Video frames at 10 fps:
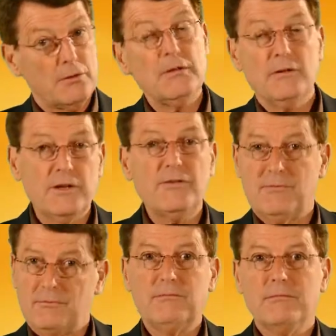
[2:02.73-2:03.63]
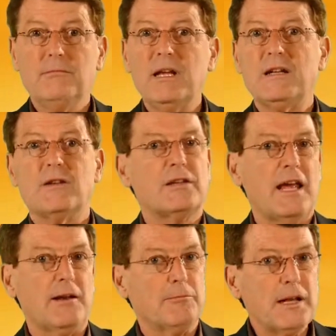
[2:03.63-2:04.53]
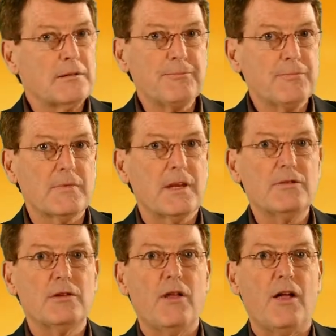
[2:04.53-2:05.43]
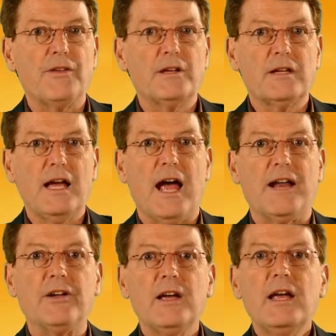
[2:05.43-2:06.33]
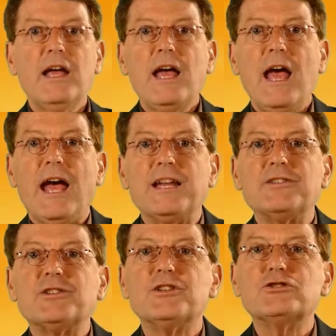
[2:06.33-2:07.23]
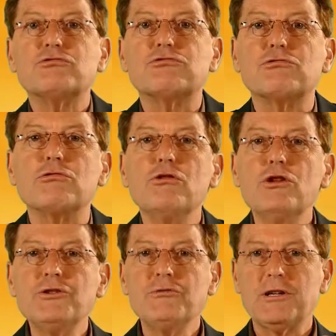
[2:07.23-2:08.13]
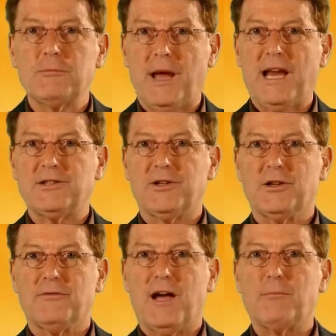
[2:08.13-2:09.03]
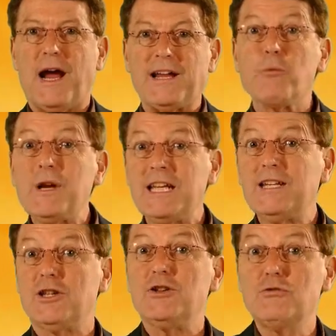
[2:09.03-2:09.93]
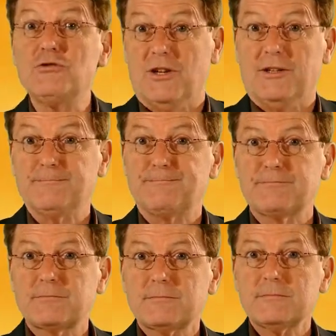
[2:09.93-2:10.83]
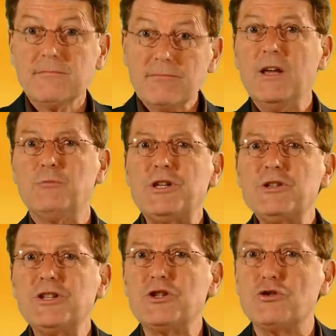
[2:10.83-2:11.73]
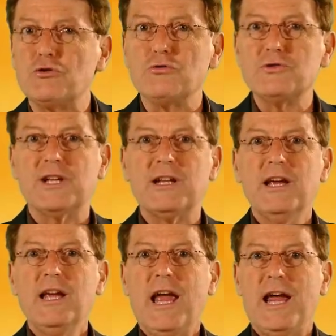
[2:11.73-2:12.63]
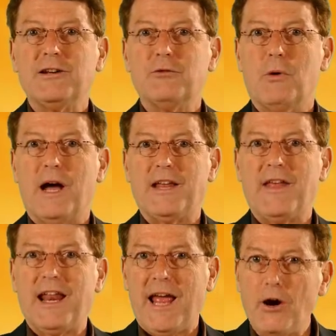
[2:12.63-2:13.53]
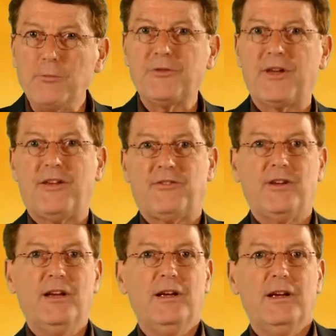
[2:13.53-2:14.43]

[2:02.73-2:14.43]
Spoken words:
You know, there's many that can, but there's a lot that can't. And it's an extraordinary capacity of our brain, and we need to use it. And we need to use it in a way that helps us